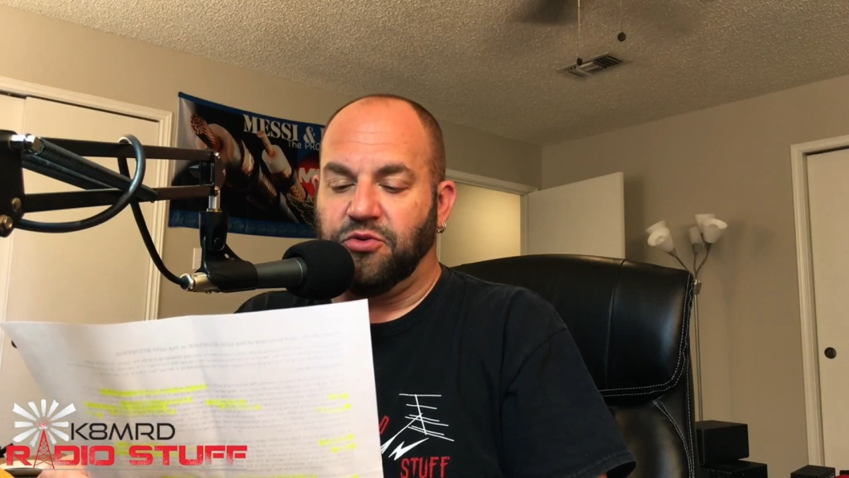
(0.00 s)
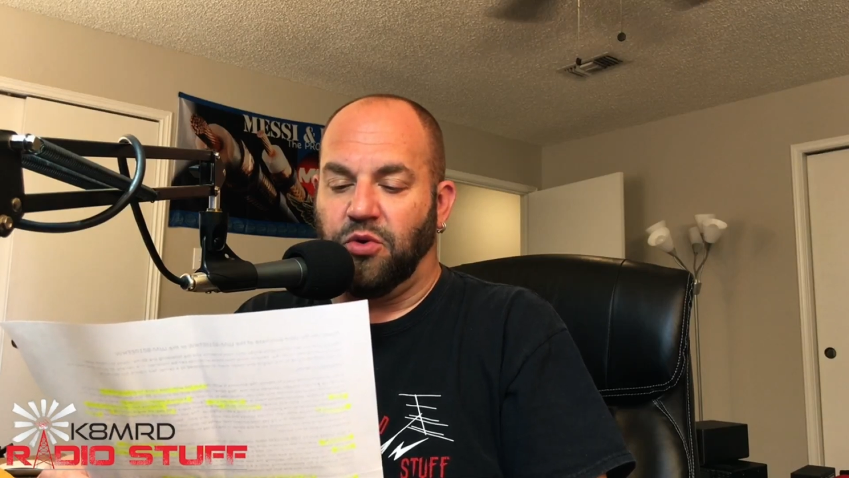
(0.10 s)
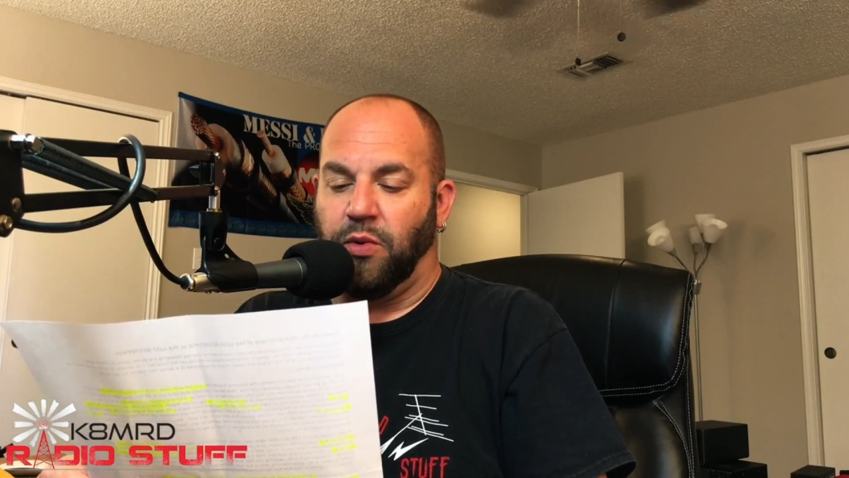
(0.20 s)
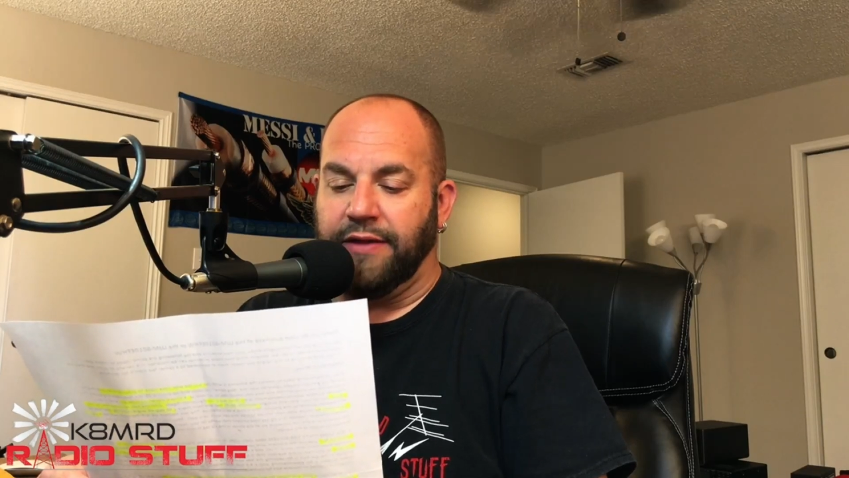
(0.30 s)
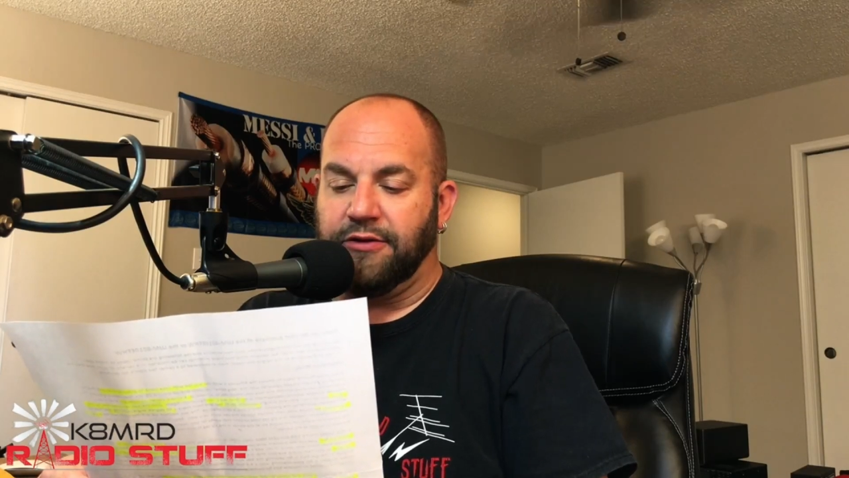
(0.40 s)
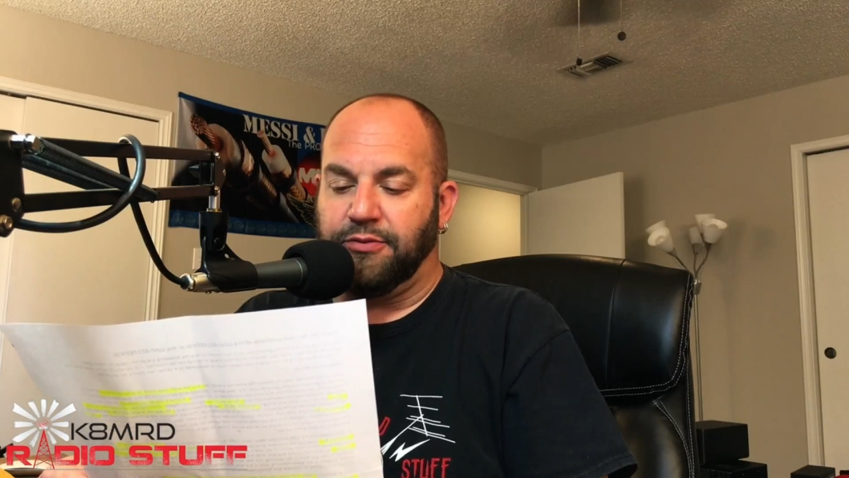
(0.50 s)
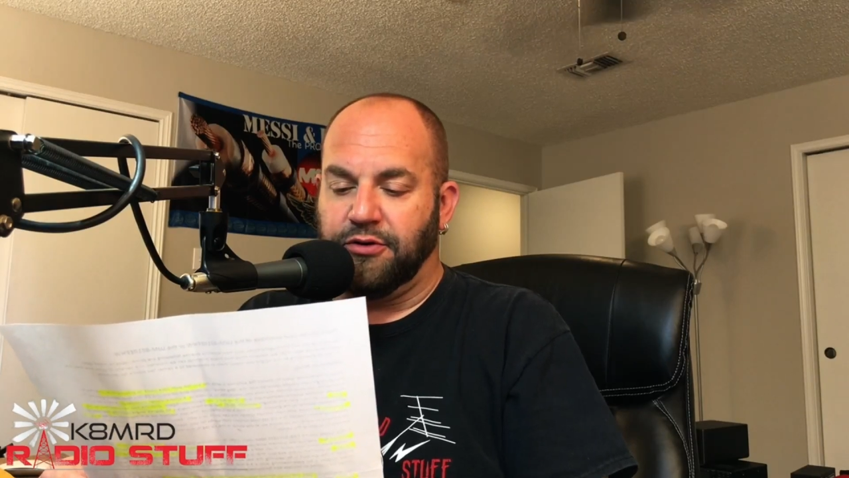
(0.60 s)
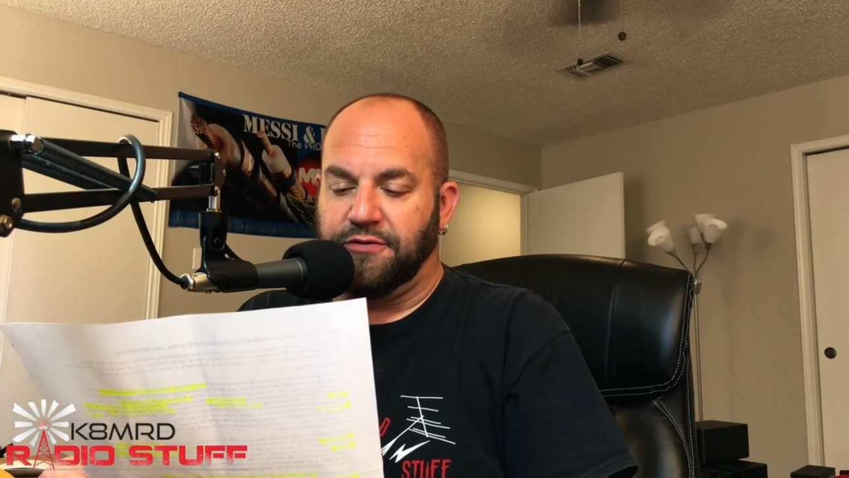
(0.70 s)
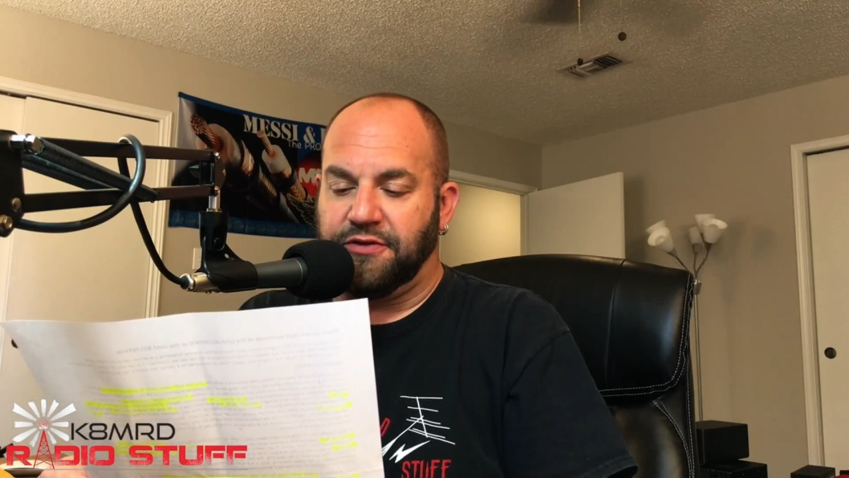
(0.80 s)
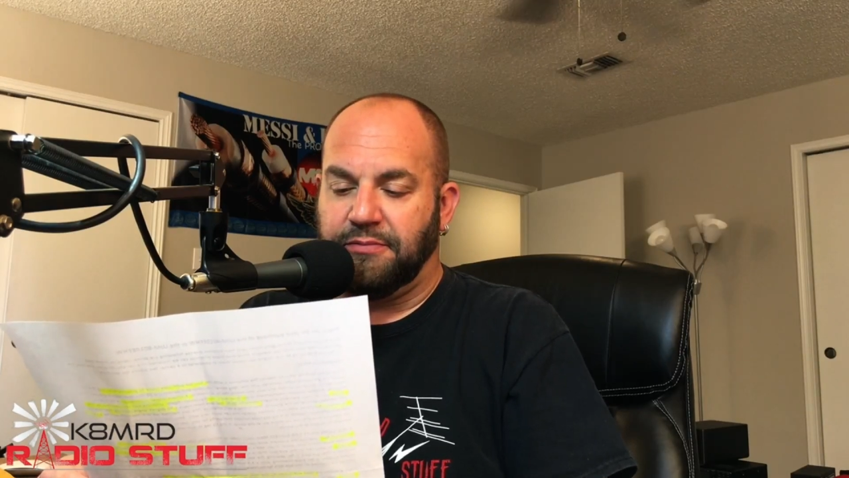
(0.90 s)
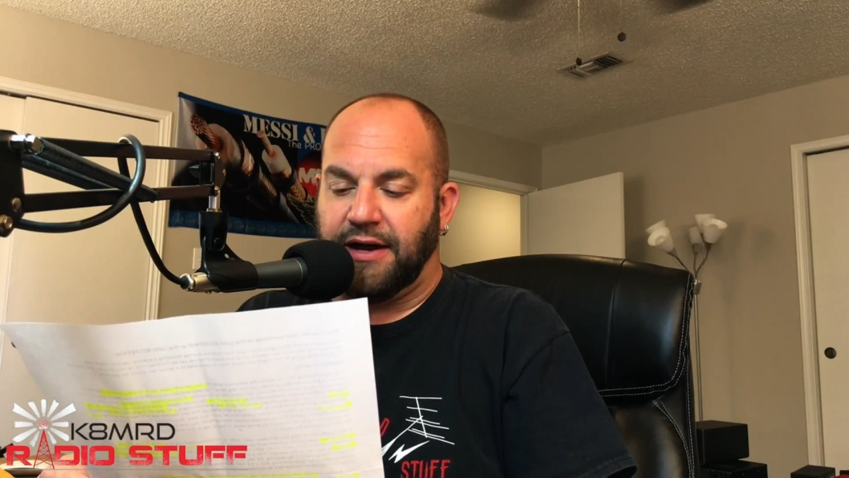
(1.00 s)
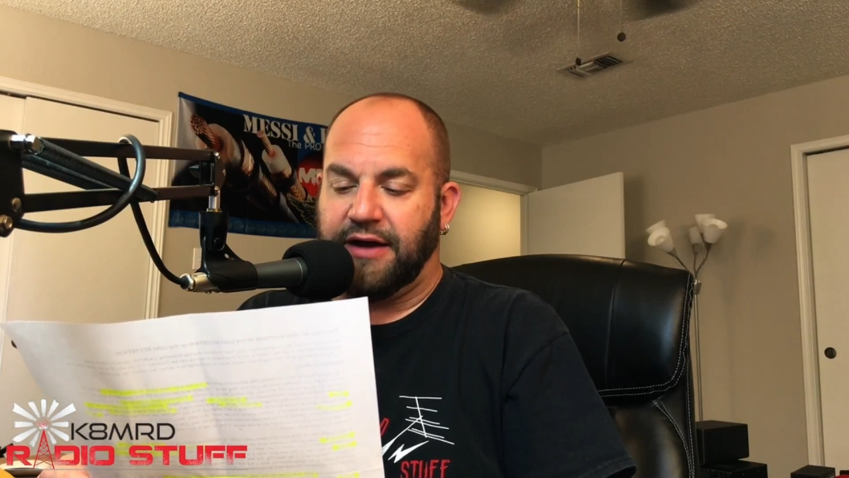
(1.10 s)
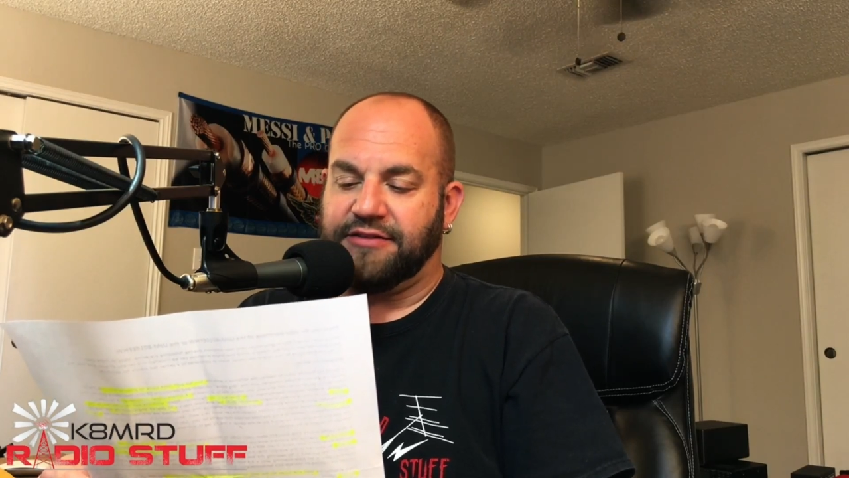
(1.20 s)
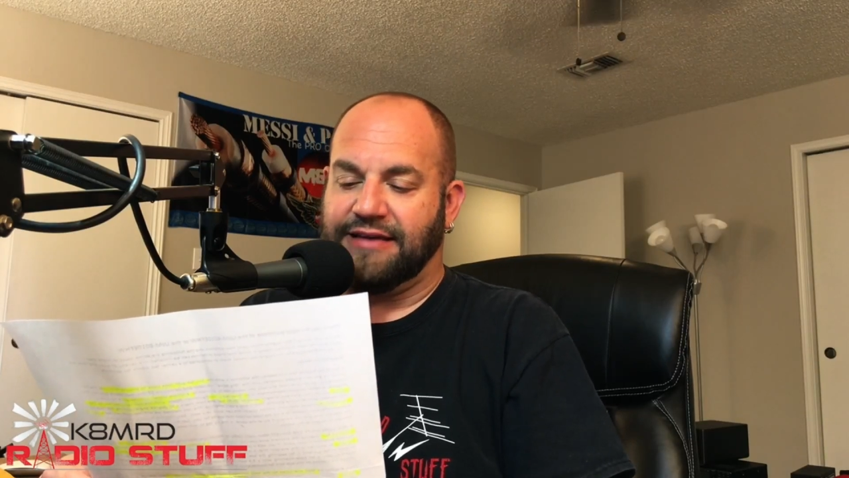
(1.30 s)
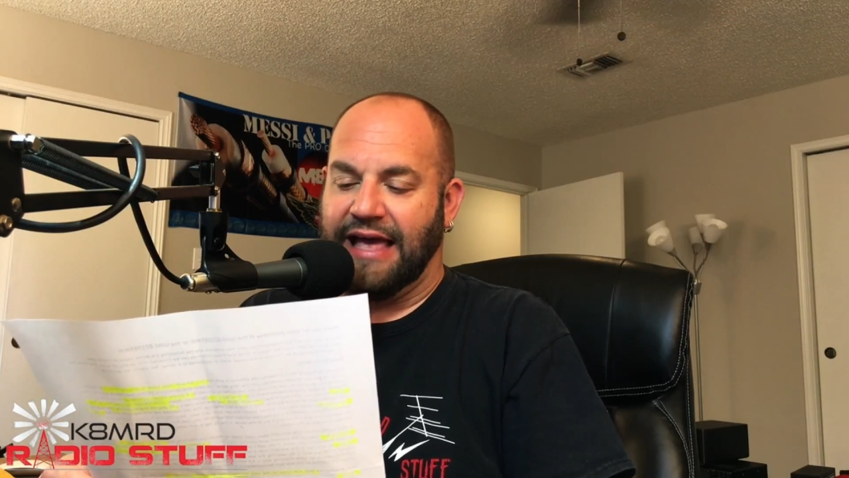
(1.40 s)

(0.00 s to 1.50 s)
weatherproof the box